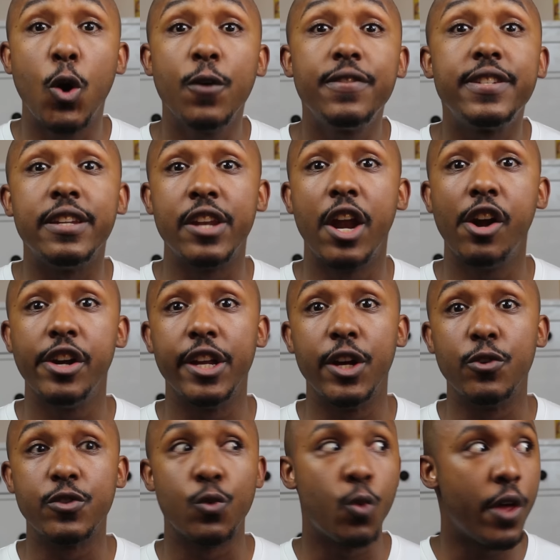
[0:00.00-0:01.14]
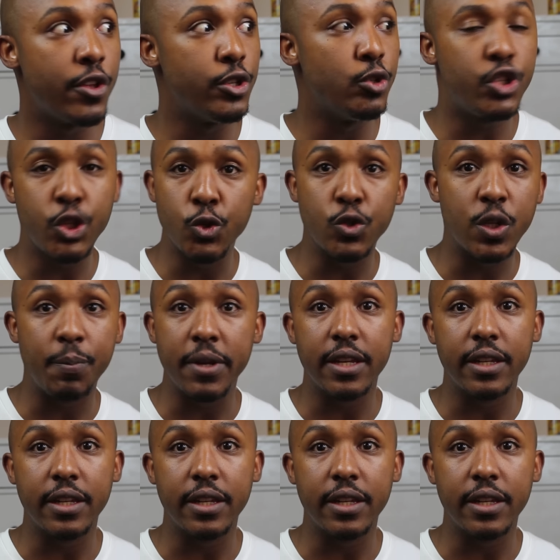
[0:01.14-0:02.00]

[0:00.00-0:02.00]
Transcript: Both scenarios, whether you choose to